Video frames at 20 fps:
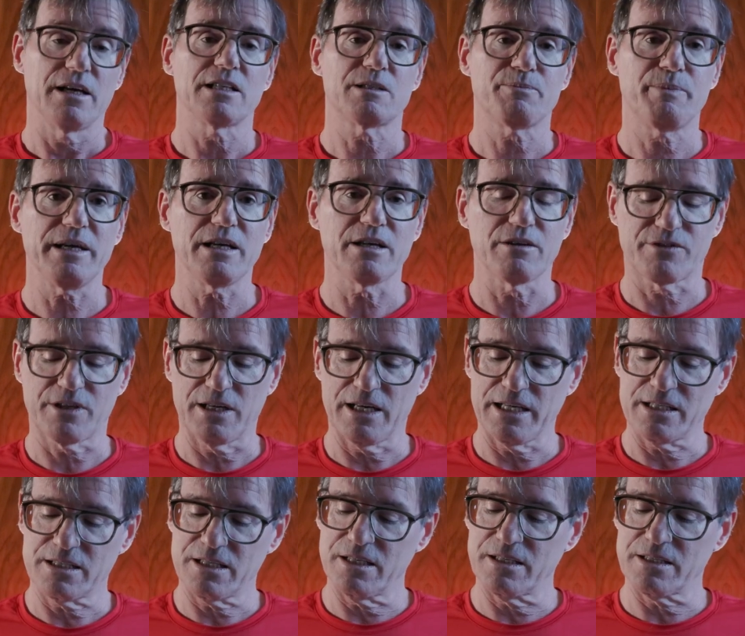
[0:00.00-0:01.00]
Speaking of the
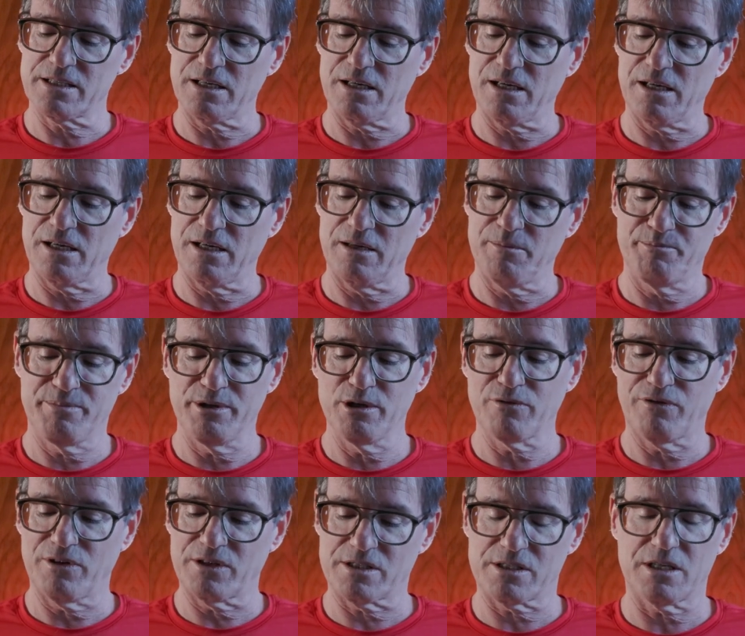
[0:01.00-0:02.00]
laces,
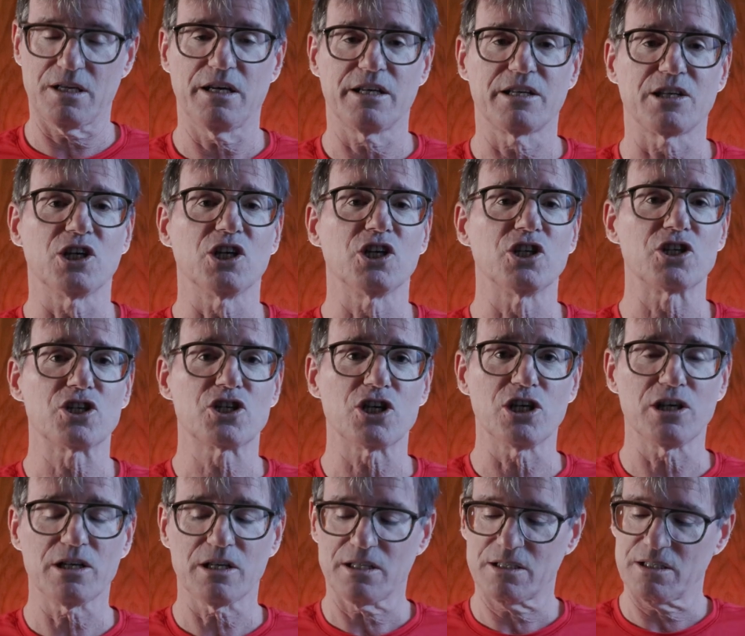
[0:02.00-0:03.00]
beautiful design
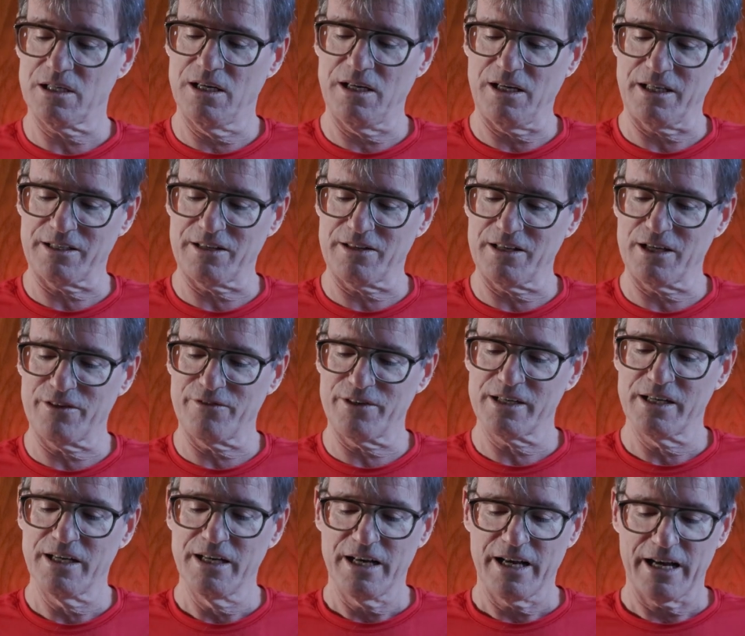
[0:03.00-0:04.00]
undone, as I like to think of
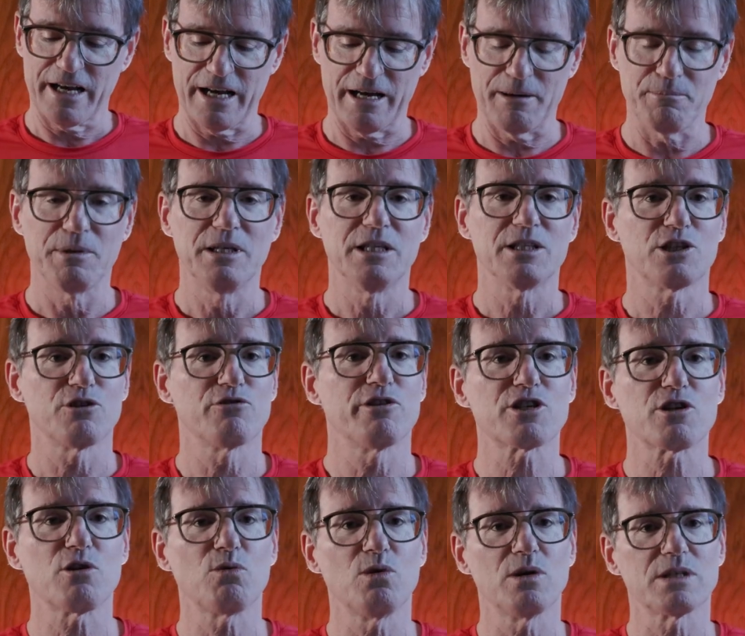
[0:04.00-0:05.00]
it. The
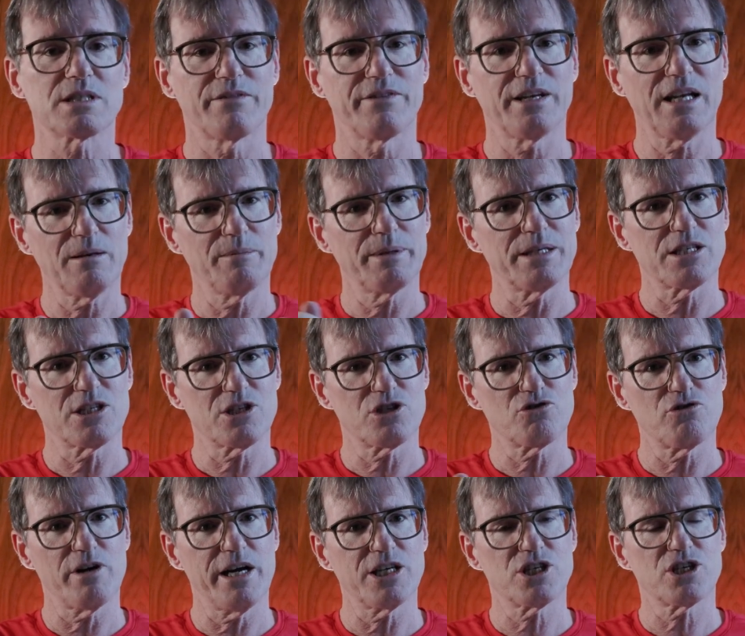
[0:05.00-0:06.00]
original ones have a little bit of
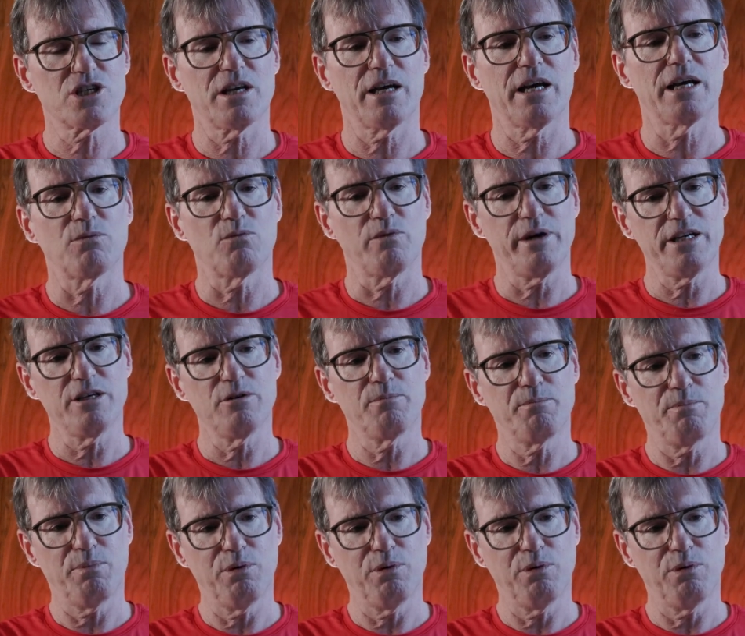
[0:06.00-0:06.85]
stretch, and when you